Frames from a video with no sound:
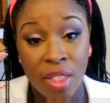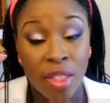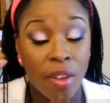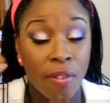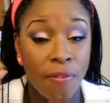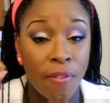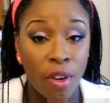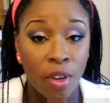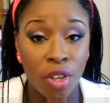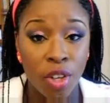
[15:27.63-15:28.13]
In
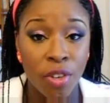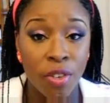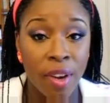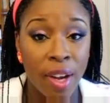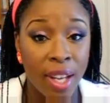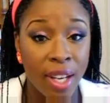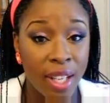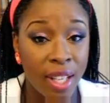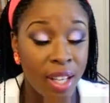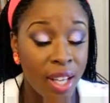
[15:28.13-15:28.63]
the photo
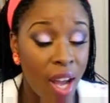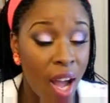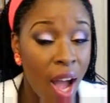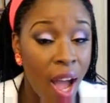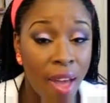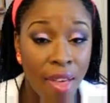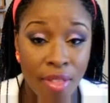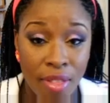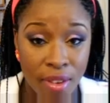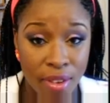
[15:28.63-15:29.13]
ready
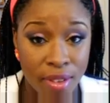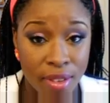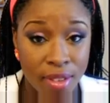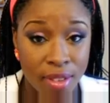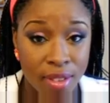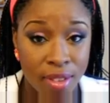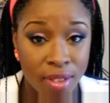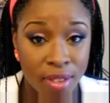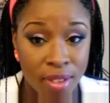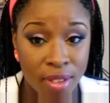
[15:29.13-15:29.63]
either.
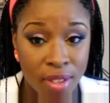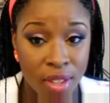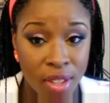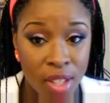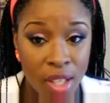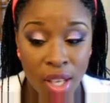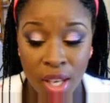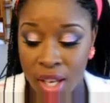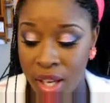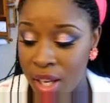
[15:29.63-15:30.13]

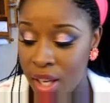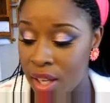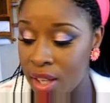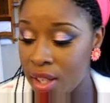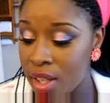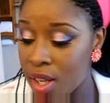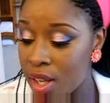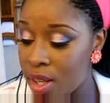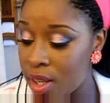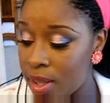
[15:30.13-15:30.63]

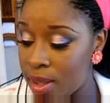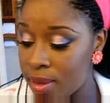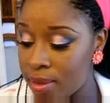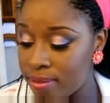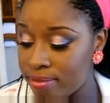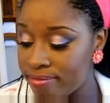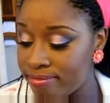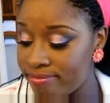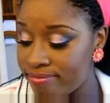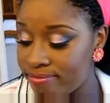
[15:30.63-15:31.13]
In
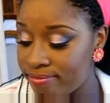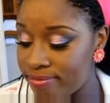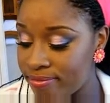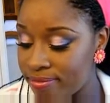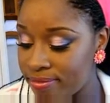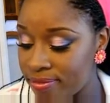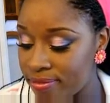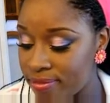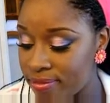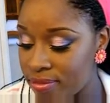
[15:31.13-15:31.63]

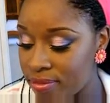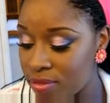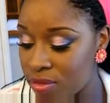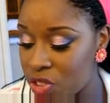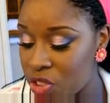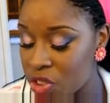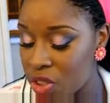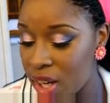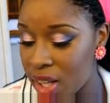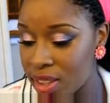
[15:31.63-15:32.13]

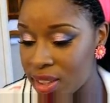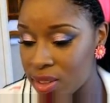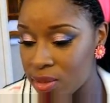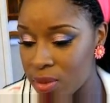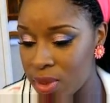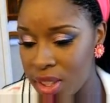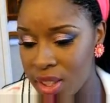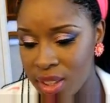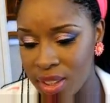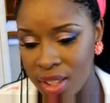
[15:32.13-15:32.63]

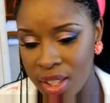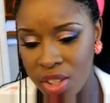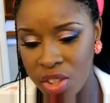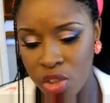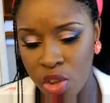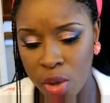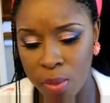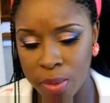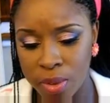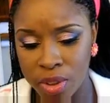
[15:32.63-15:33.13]
dry, what is
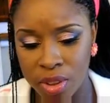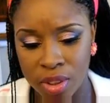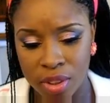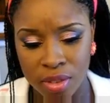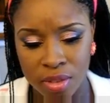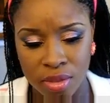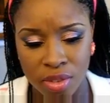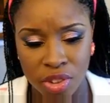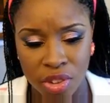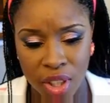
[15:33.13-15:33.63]
it, normal
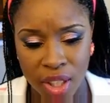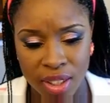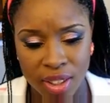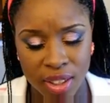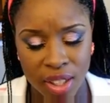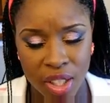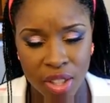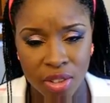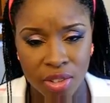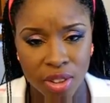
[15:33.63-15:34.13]
to
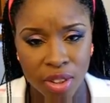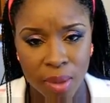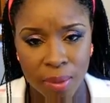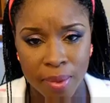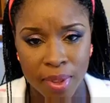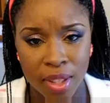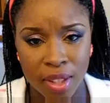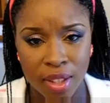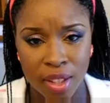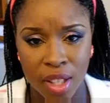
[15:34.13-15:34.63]
dry skin or
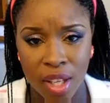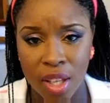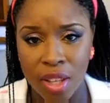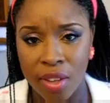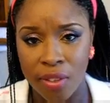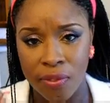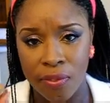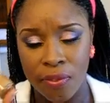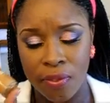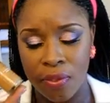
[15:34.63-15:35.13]
something, the
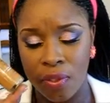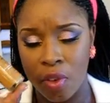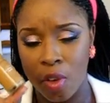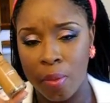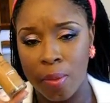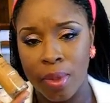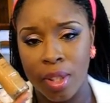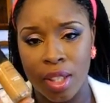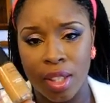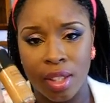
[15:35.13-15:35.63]
other
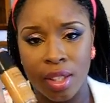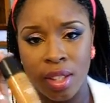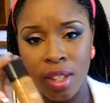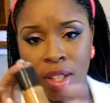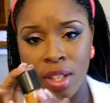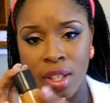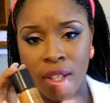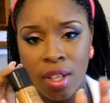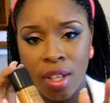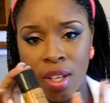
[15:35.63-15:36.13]

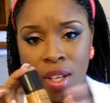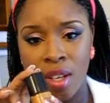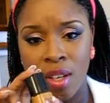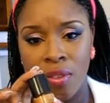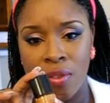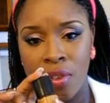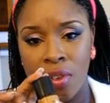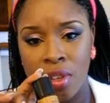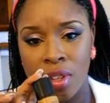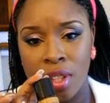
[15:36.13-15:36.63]
formula
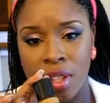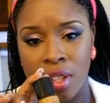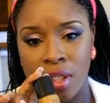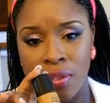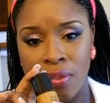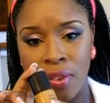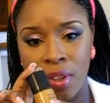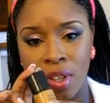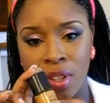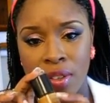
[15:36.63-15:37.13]
for
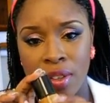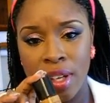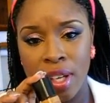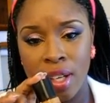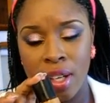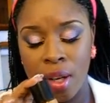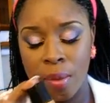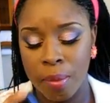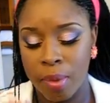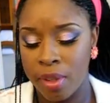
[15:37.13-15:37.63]
the photo
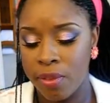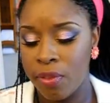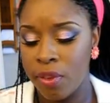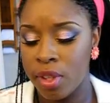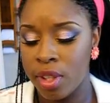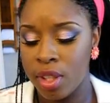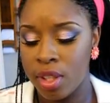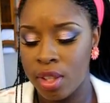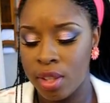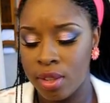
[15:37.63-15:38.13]
ready, I mean
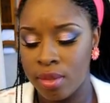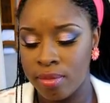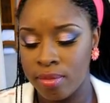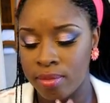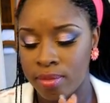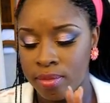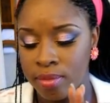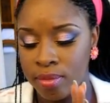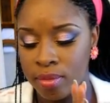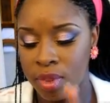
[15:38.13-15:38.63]
for
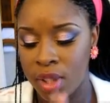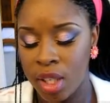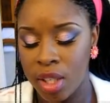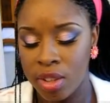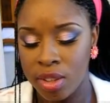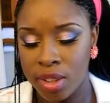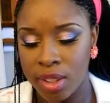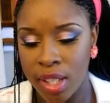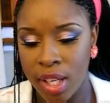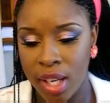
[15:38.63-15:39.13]
the
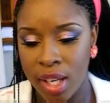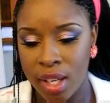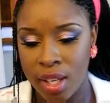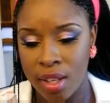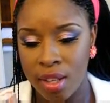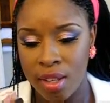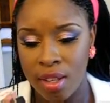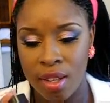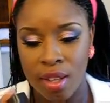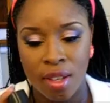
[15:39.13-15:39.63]

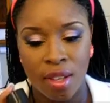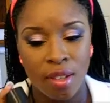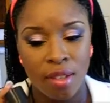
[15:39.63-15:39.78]
COLORSTAY,